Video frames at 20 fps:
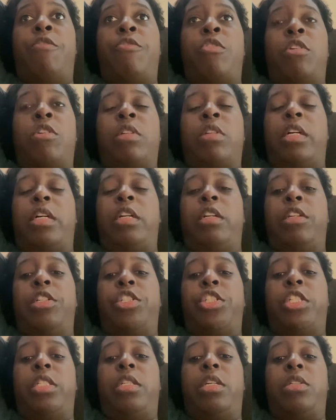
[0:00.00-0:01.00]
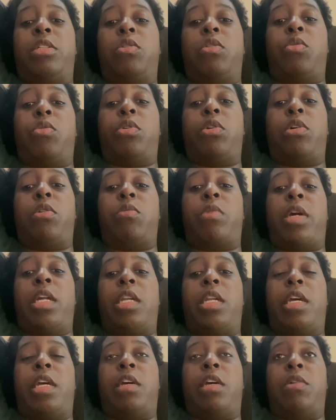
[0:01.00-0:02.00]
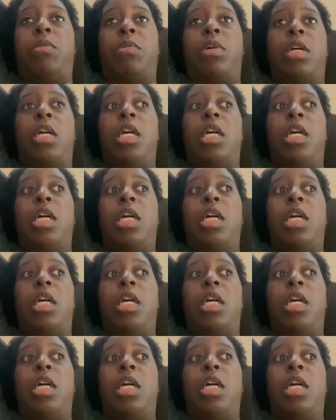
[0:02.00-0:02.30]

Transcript: for a lot of the shit that's going on right now.